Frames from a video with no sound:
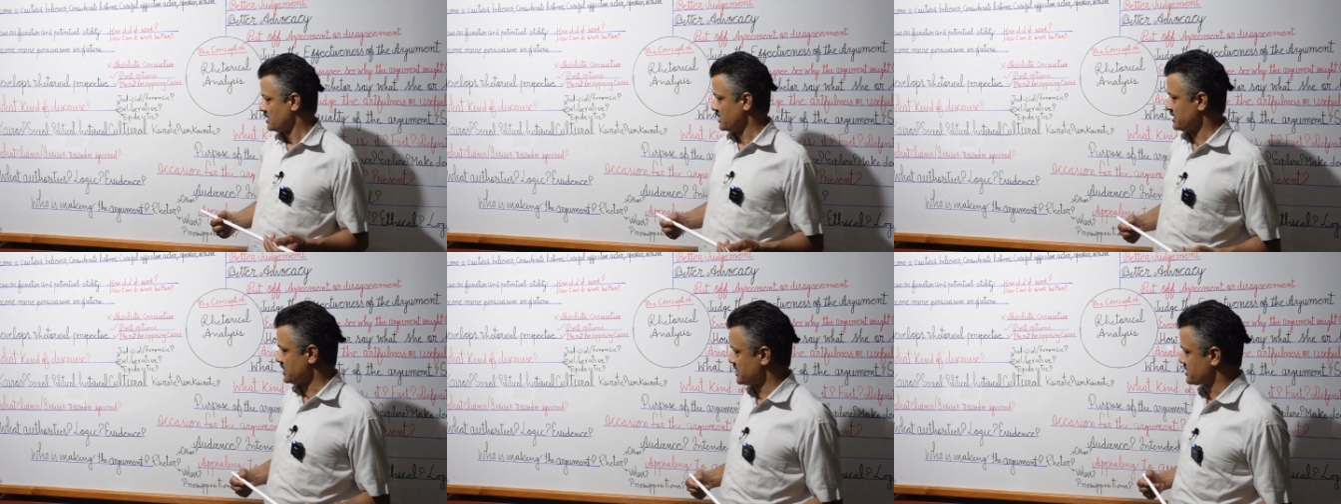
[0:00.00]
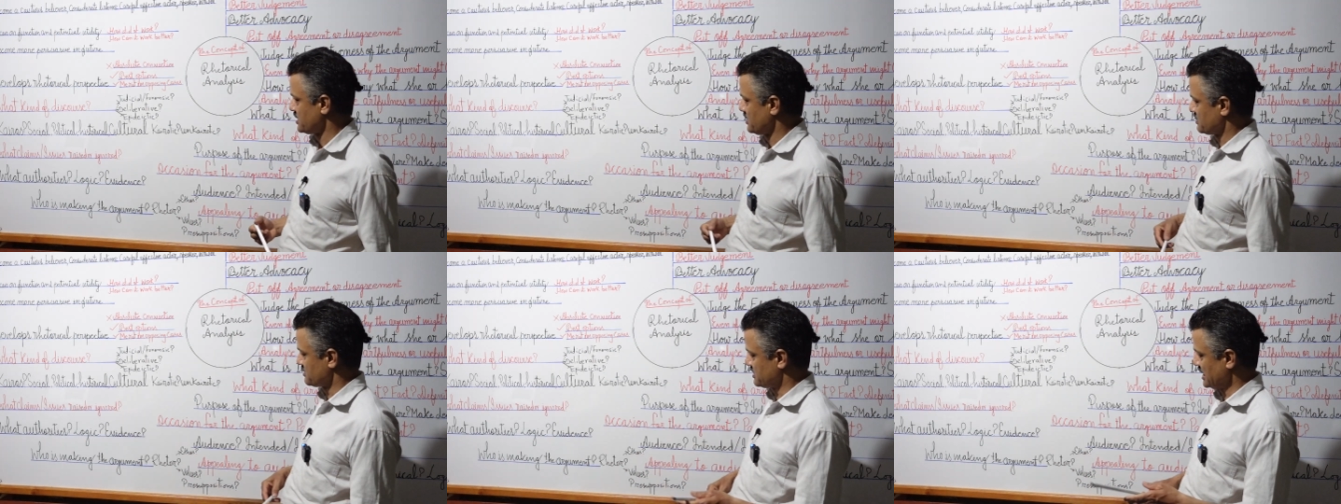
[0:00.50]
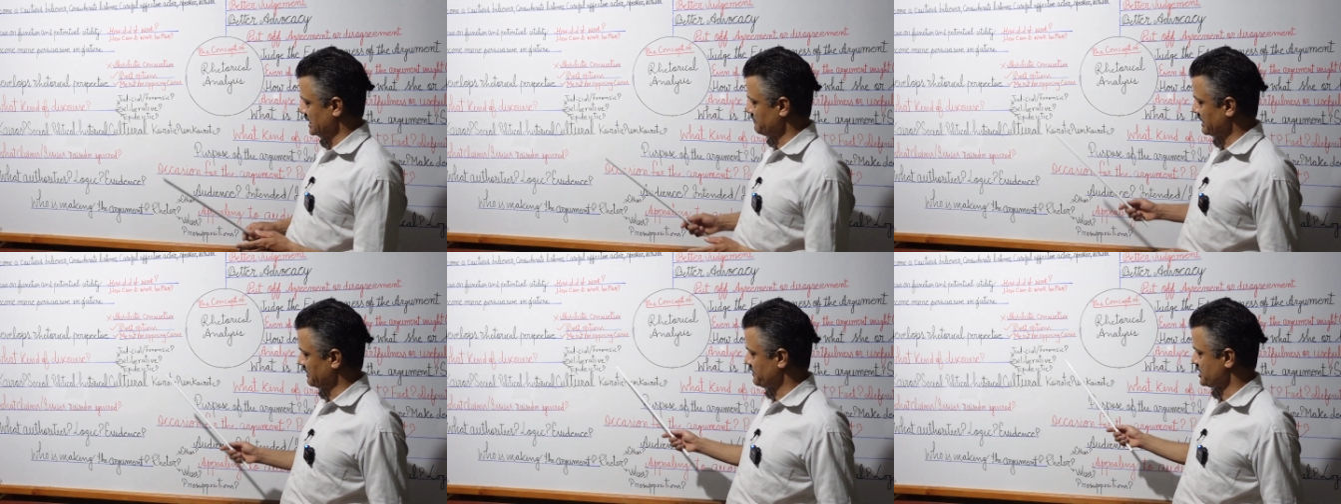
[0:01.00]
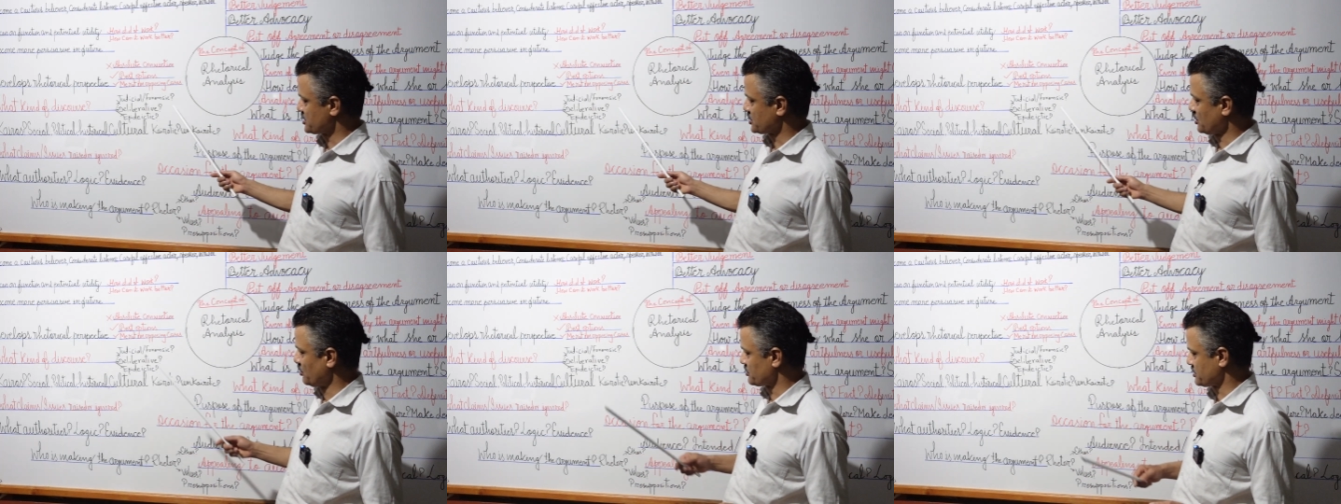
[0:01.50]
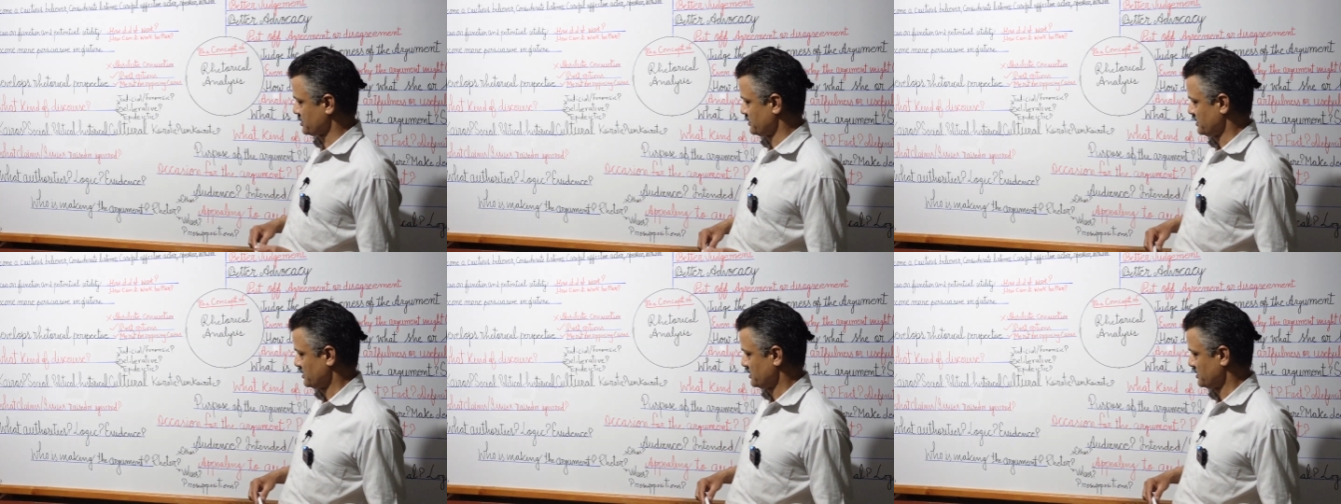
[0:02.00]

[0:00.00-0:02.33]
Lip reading: Is it deliberative discourse,